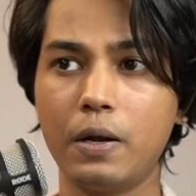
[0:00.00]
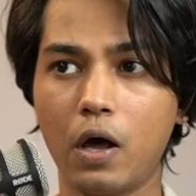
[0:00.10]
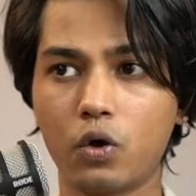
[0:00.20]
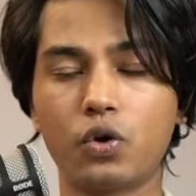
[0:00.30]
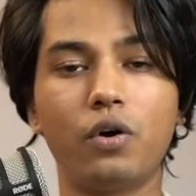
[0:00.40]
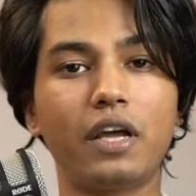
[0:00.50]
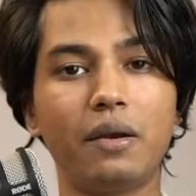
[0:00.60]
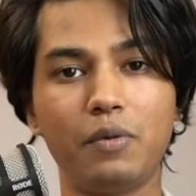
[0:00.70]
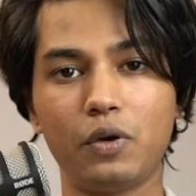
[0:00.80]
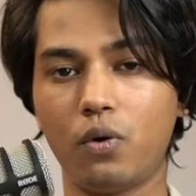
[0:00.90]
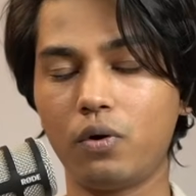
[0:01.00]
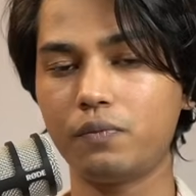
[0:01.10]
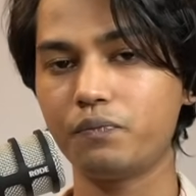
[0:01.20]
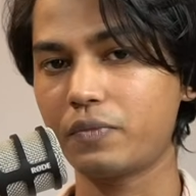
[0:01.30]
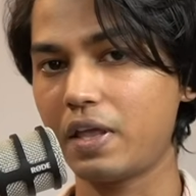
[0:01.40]
Now, don't get me wrong.
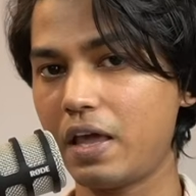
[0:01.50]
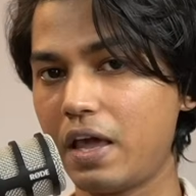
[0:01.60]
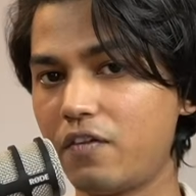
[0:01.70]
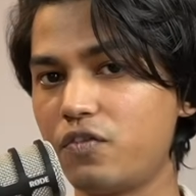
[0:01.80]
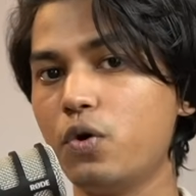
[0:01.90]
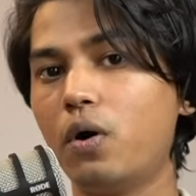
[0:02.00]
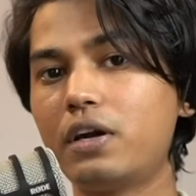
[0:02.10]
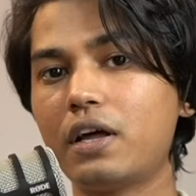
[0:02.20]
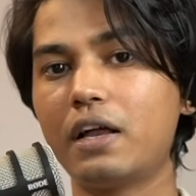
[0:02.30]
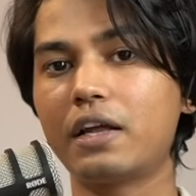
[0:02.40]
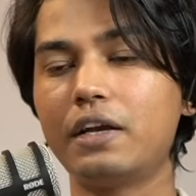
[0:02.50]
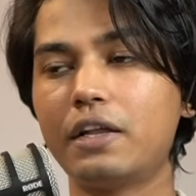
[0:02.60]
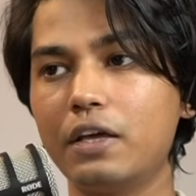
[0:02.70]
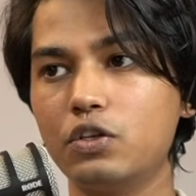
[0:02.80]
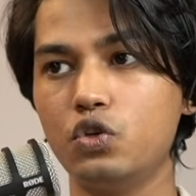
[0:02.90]
If your target
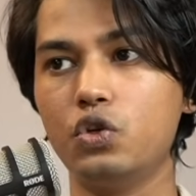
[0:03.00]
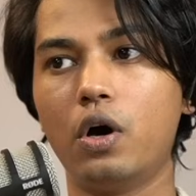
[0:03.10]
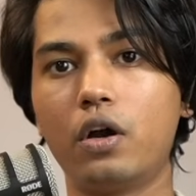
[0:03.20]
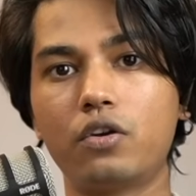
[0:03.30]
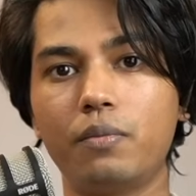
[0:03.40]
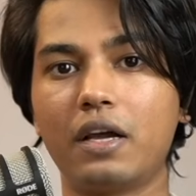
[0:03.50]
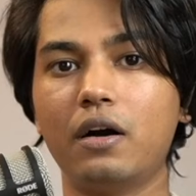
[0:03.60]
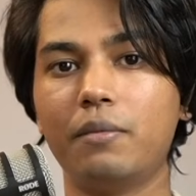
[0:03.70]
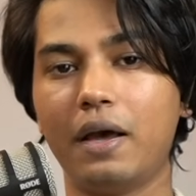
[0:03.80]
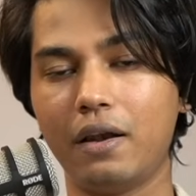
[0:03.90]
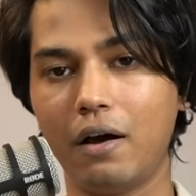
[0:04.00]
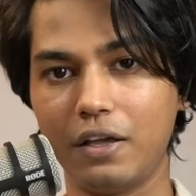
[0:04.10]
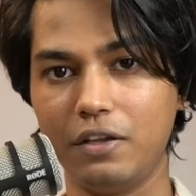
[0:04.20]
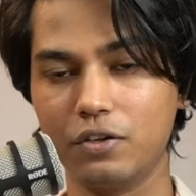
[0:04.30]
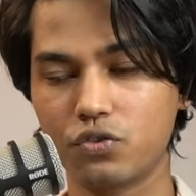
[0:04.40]
is not to become an
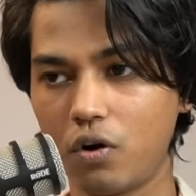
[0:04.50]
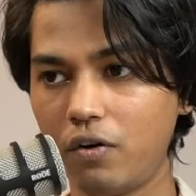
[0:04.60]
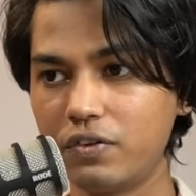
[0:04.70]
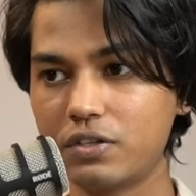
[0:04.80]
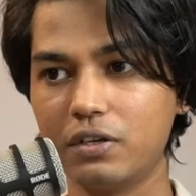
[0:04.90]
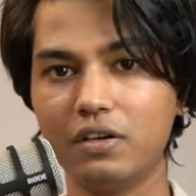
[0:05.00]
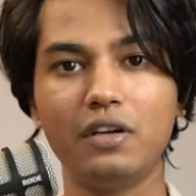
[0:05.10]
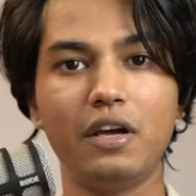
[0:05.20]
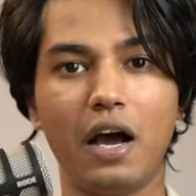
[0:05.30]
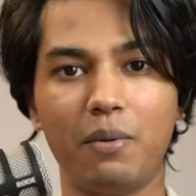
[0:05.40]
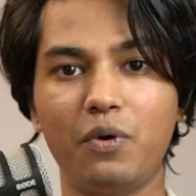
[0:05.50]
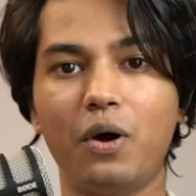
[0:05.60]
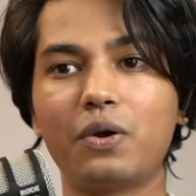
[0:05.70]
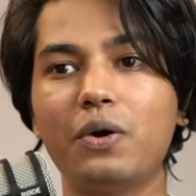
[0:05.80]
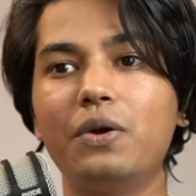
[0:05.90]
IES officer, I'm
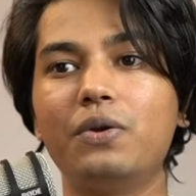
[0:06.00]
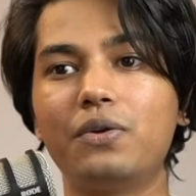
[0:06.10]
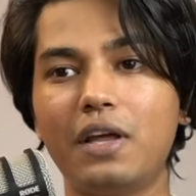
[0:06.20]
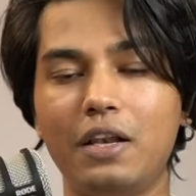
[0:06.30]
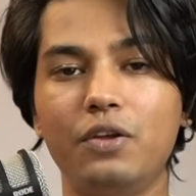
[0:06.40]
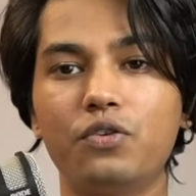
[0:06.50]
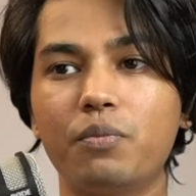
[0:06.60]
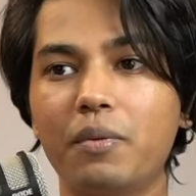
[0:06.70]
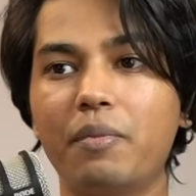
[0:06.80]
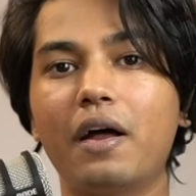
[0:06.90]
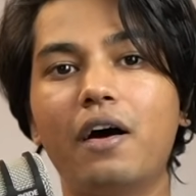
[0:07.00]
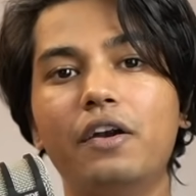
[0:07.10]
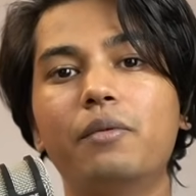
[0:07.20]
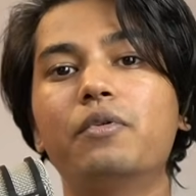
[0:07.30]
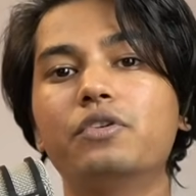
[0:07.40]
not going to tell you to prepare
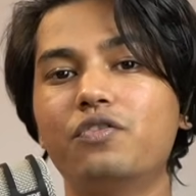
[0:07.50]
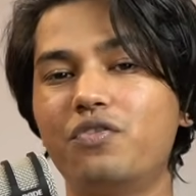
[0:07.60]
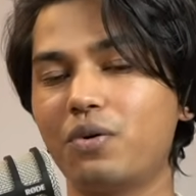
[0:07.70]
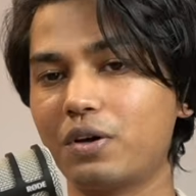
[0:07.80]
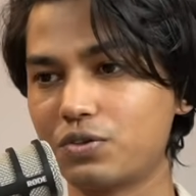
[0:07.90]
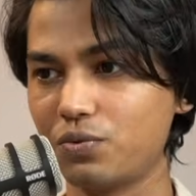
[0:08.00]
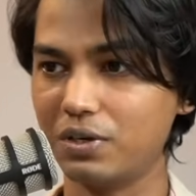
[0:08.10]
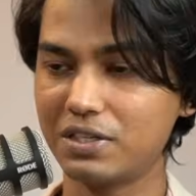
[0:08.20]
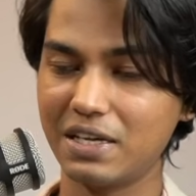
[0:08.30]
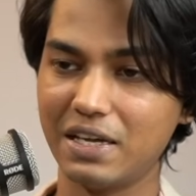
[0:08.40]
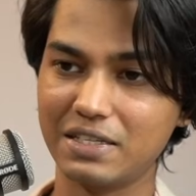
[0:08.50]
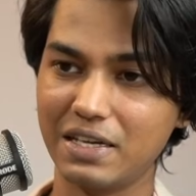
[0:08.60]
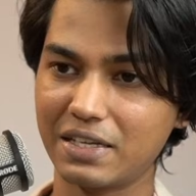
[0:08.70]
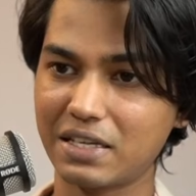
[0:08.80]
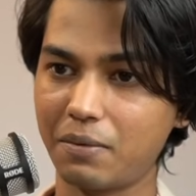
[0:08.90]
100% focus towards ESE
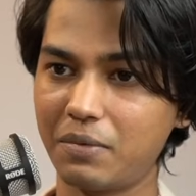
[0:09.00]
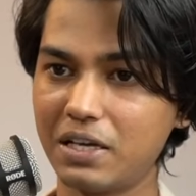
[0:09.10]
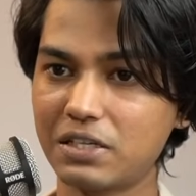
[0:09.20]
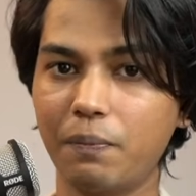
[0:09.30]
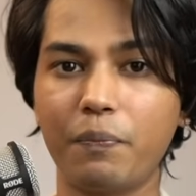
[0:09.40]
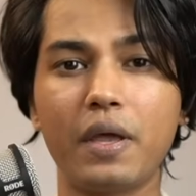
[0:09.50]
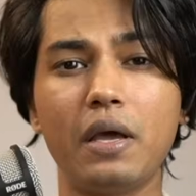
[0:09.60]
examination.